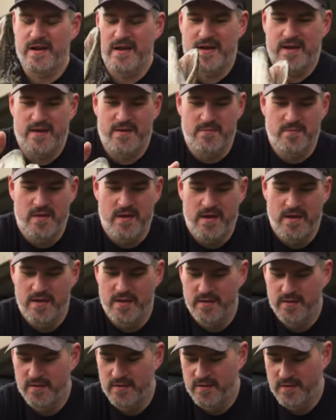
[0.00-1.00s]
I
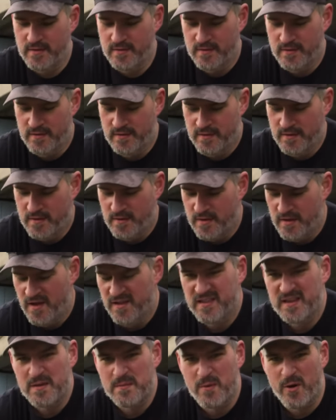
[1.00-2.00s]

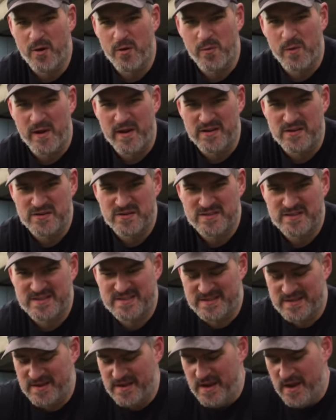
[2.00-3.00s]
think I might wait just to
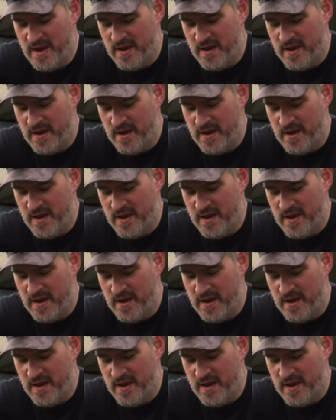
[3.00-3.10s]
see,